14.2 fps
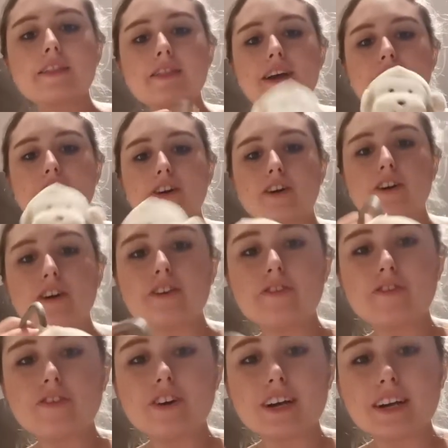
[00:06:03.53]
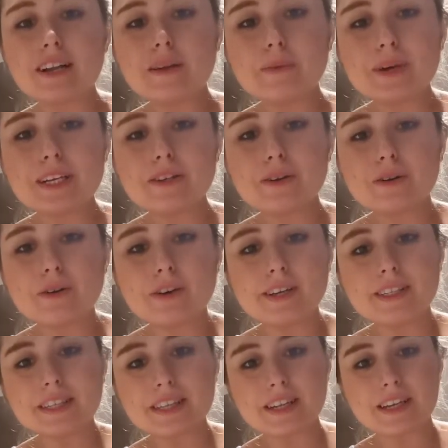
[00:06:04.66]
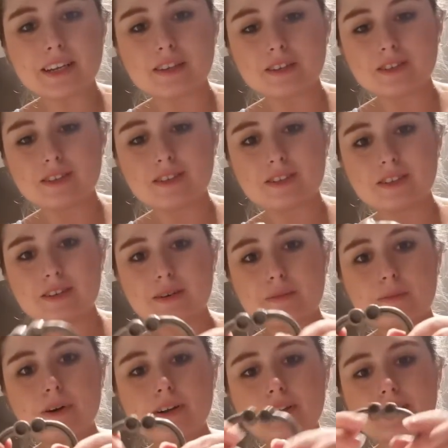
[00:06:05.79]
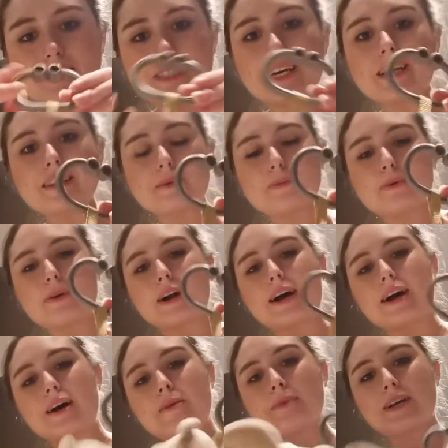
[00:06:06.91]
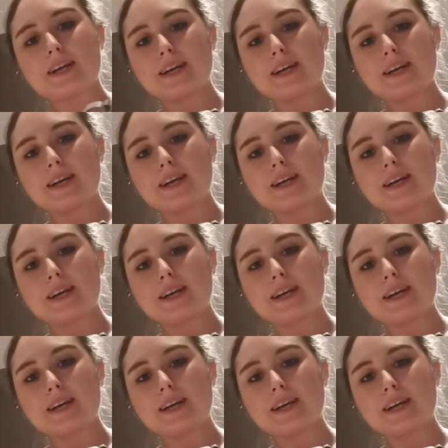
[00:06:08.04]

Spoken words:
They're good for little wee toys that you can just put on the side of the pram